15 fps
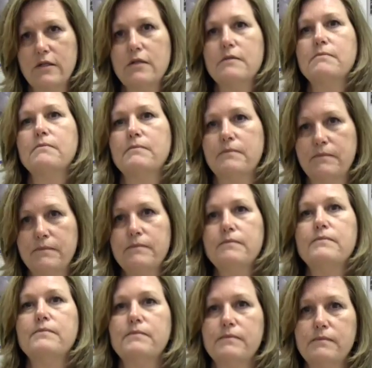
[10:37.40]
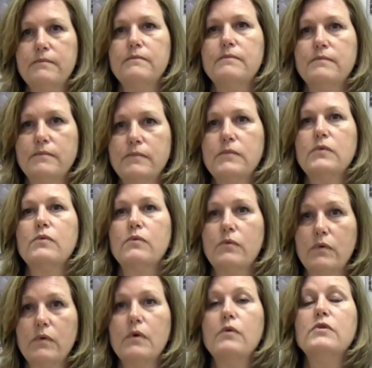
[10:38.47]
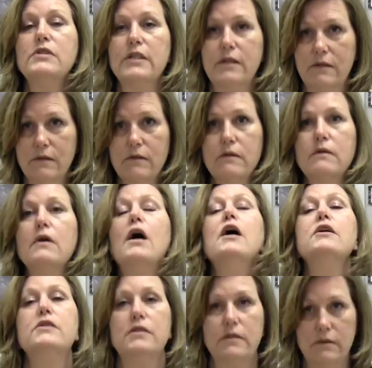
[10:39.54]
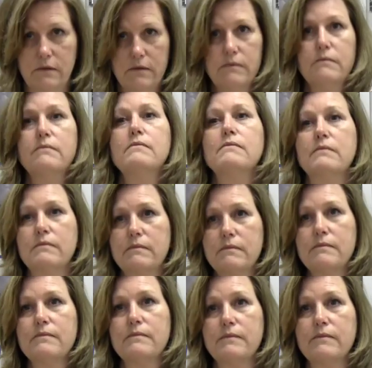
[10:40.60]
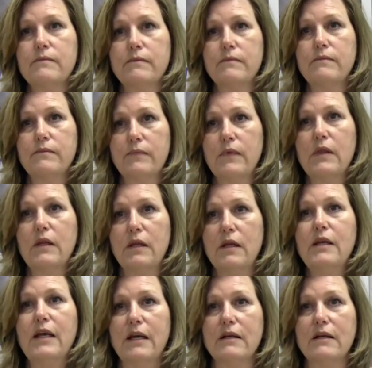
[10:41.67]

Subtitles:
To say, did I meet really the requirements? Even though I like this,